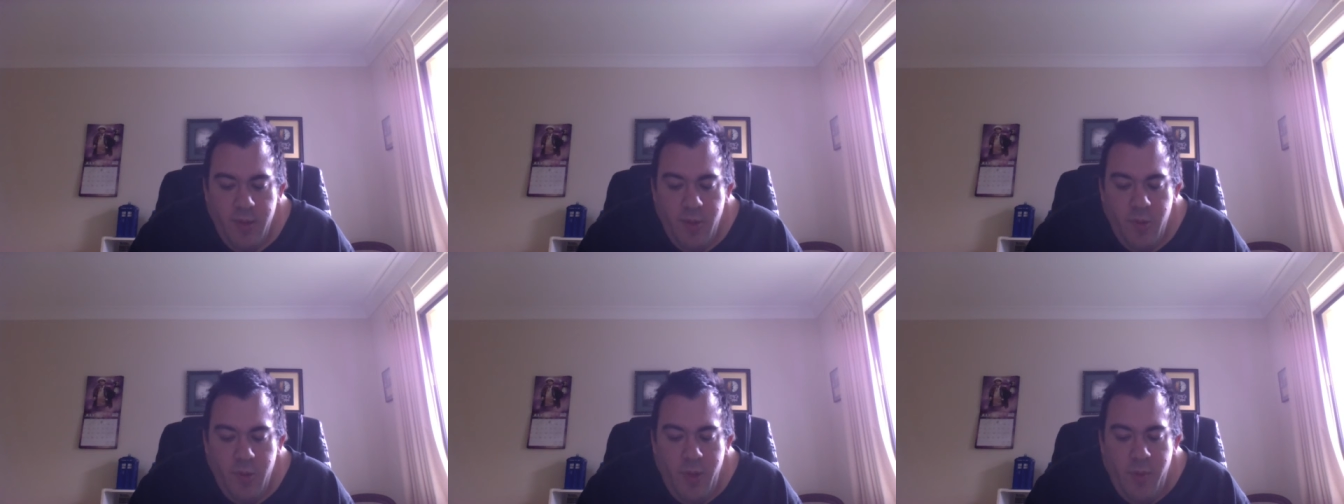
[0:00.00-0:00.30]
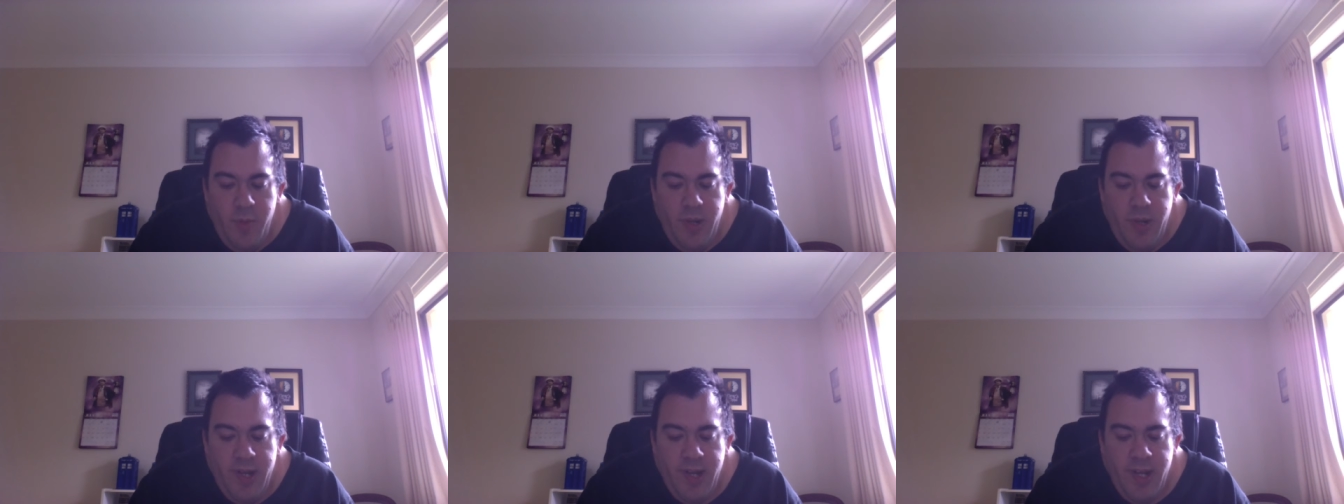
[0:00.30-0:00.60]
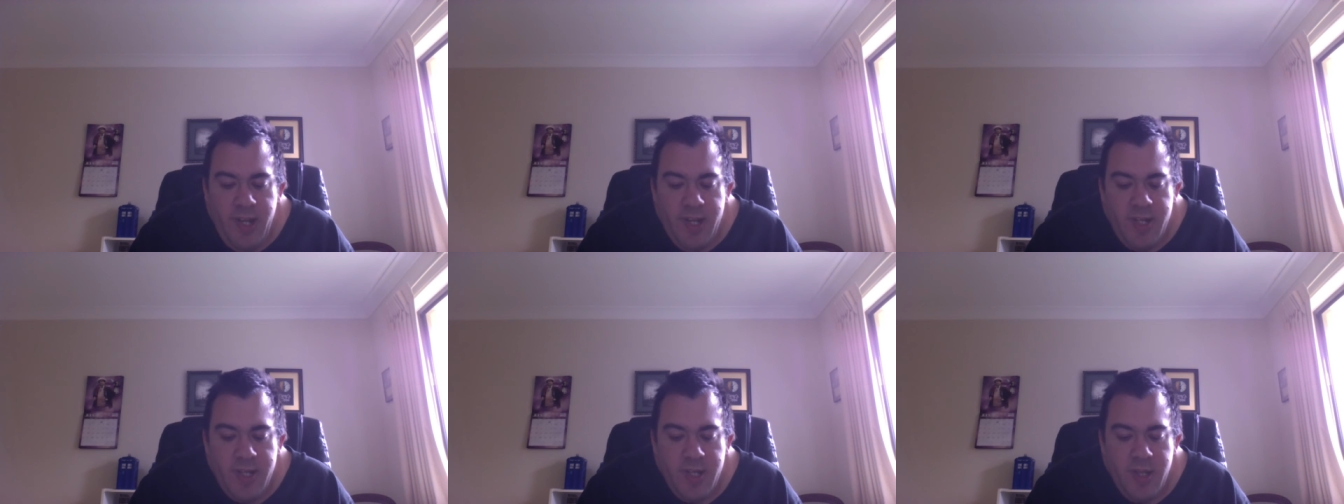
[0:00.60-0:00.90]
We'd better
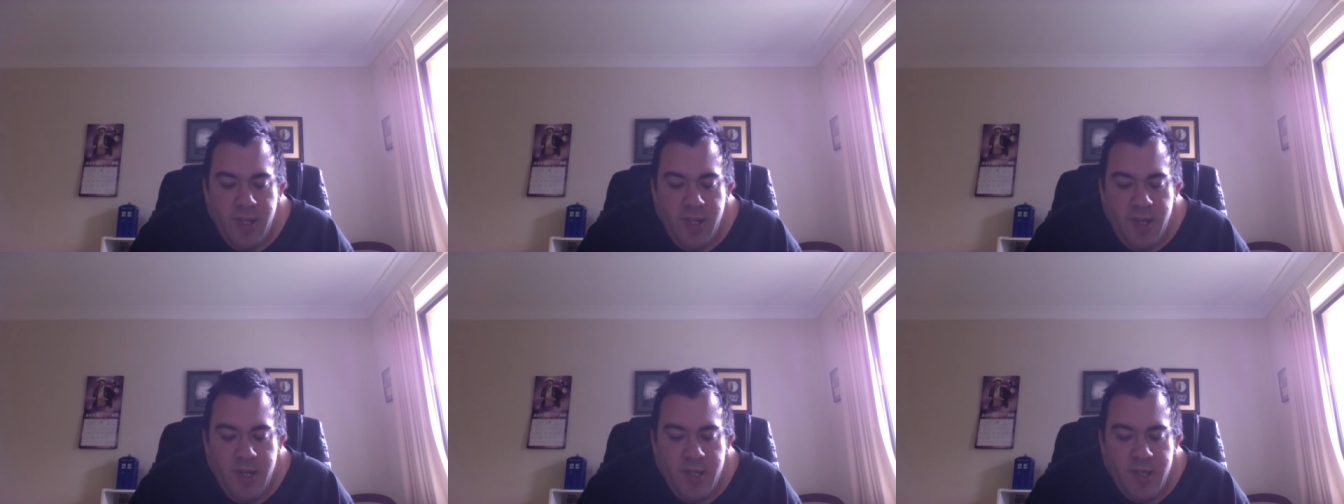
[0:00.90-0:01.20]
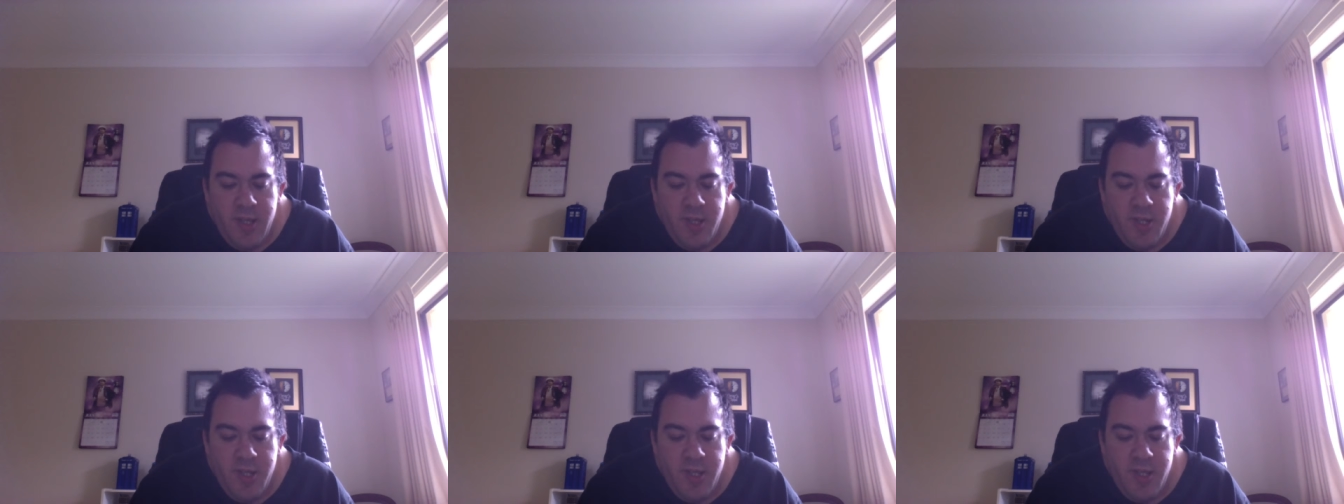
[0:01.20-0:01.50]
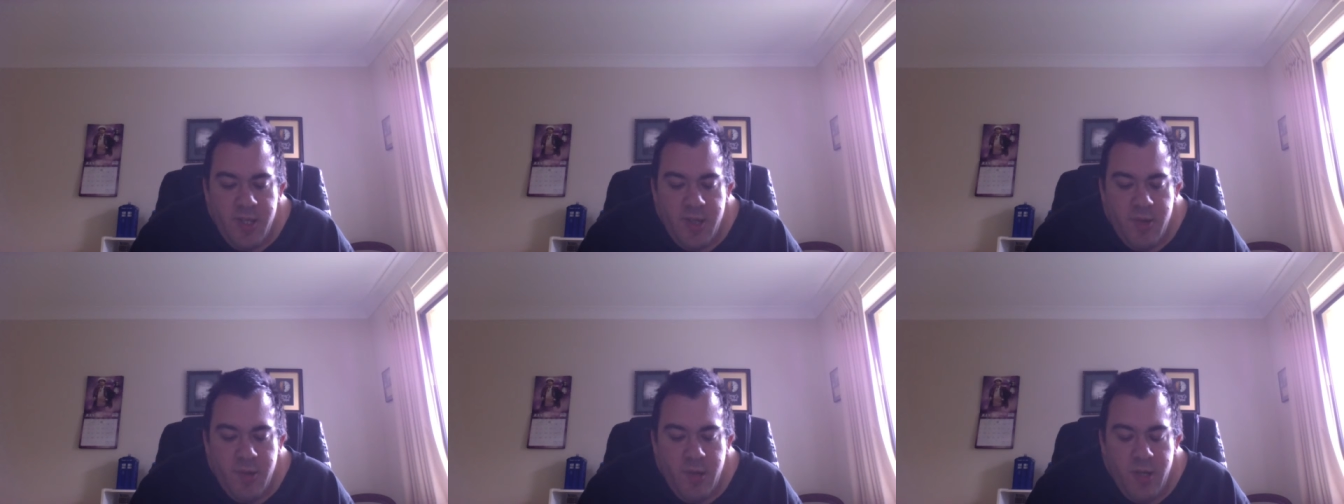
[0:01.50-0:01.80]
get to class, she
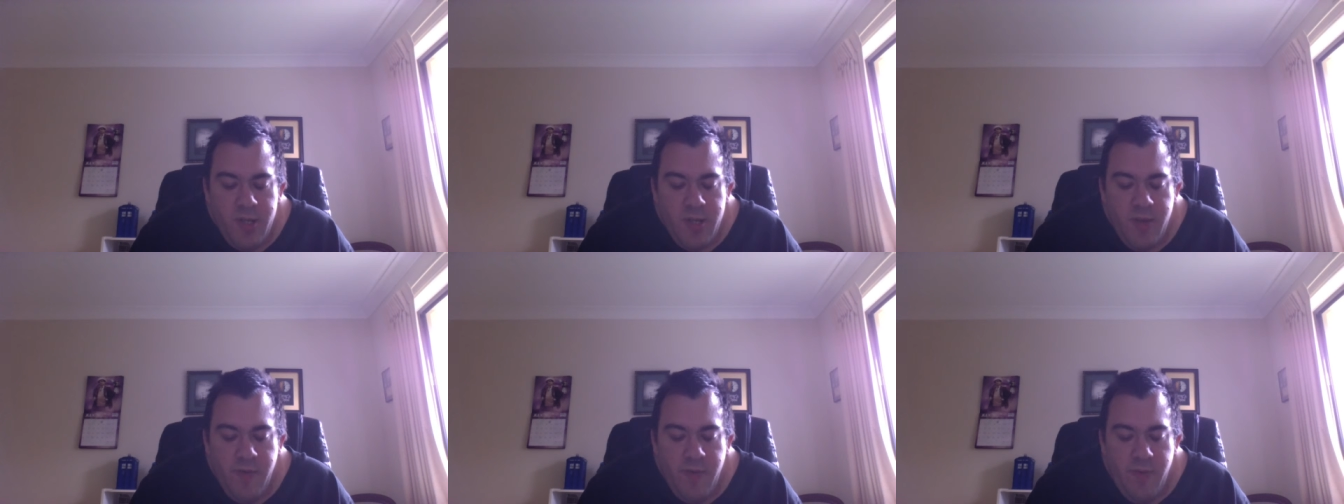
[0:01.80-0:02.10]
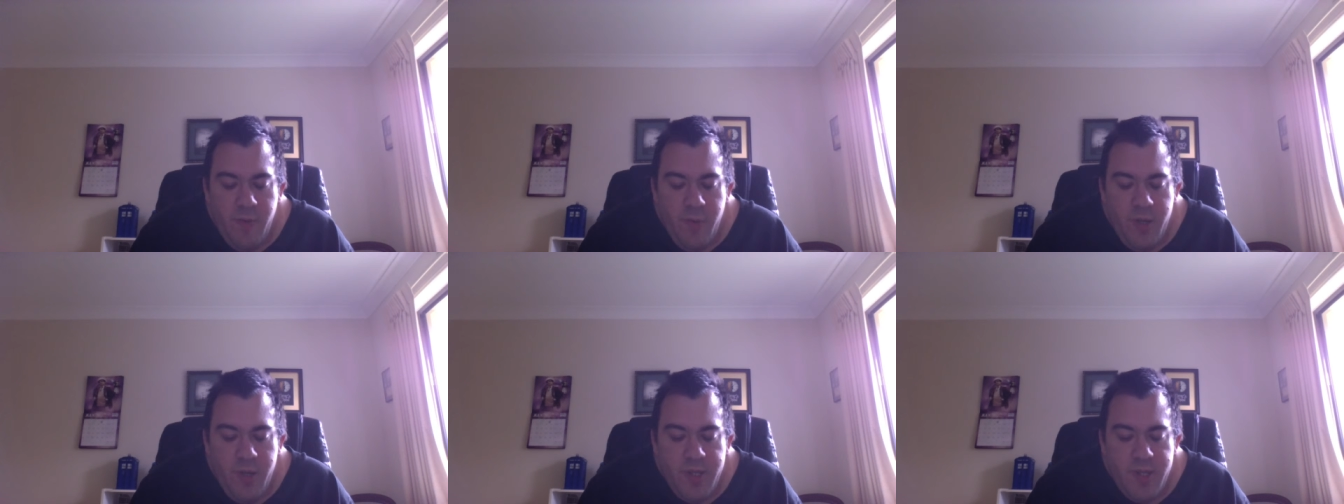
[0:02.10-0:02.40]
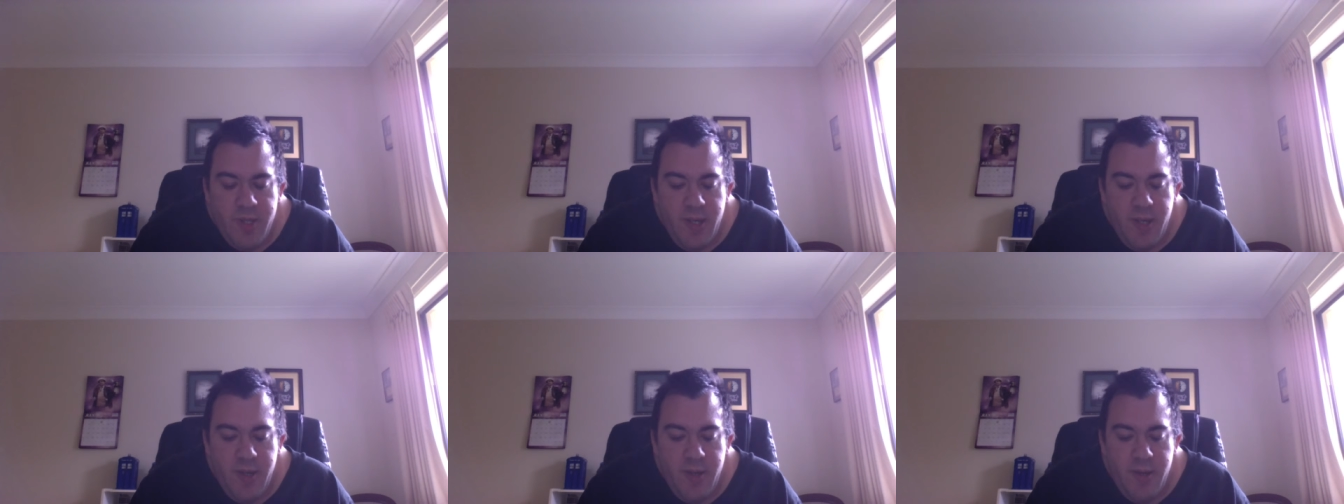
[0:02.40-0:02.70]
said, rising from her
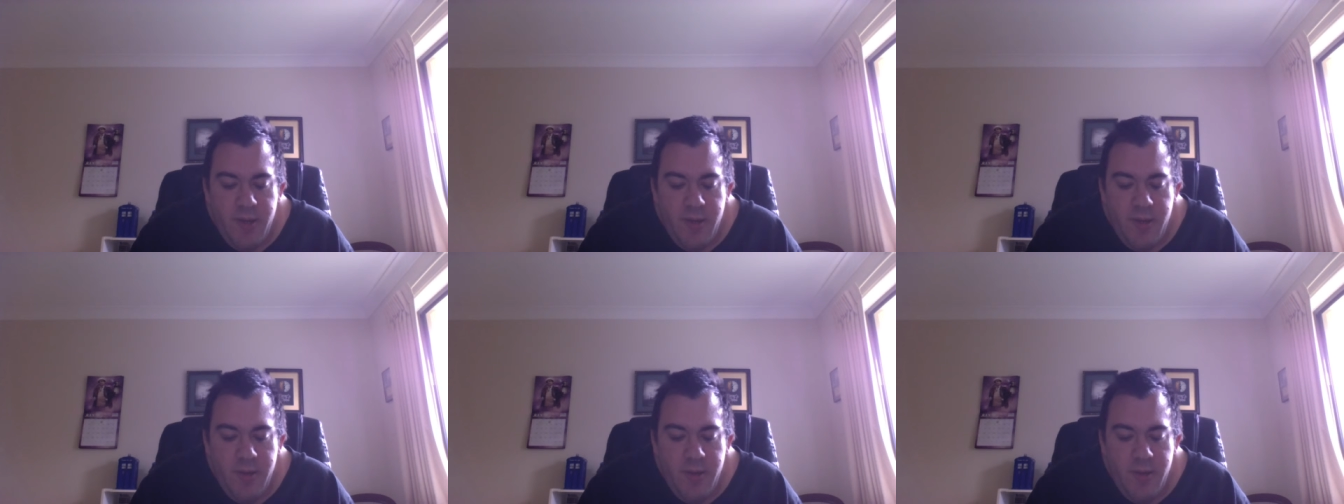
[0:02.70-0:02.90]
seat.